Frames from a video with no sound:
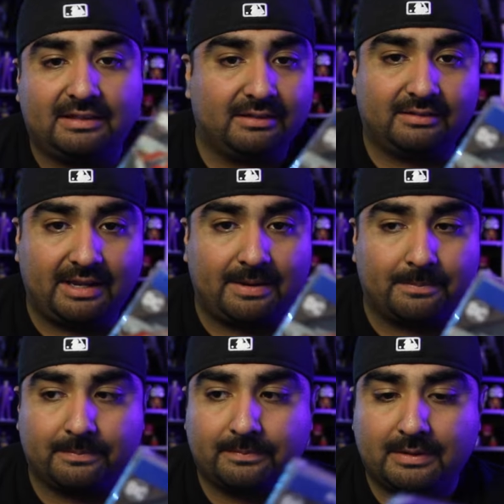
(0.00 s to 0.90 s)
the
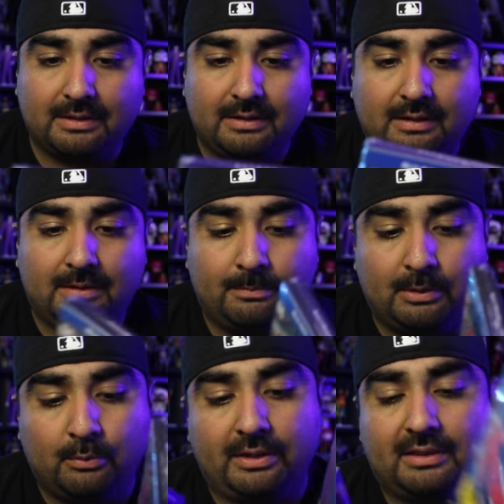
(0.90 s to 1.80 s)
same,
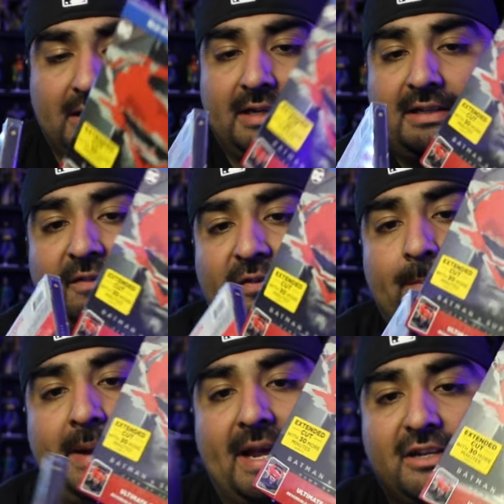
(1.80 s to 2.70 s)
but with a
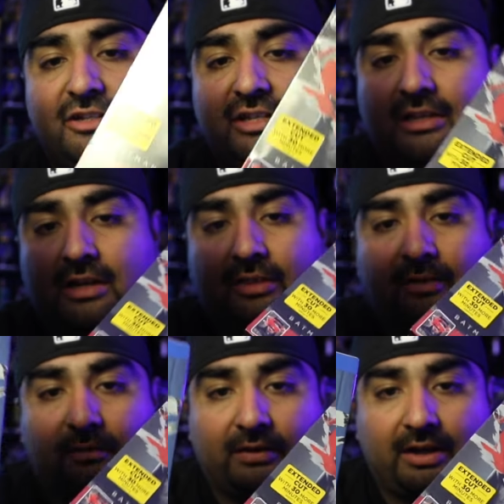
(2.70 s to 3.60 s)
different packaging on
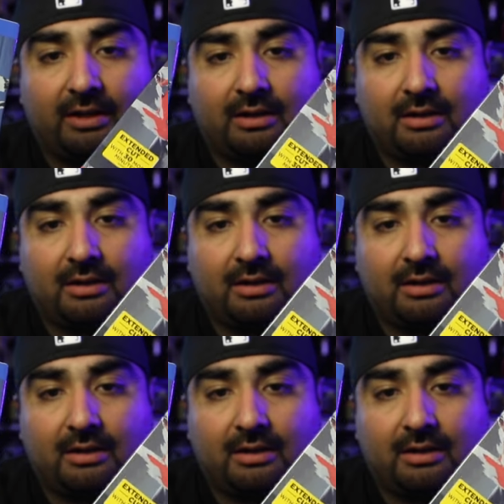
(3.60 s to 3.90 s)
the front.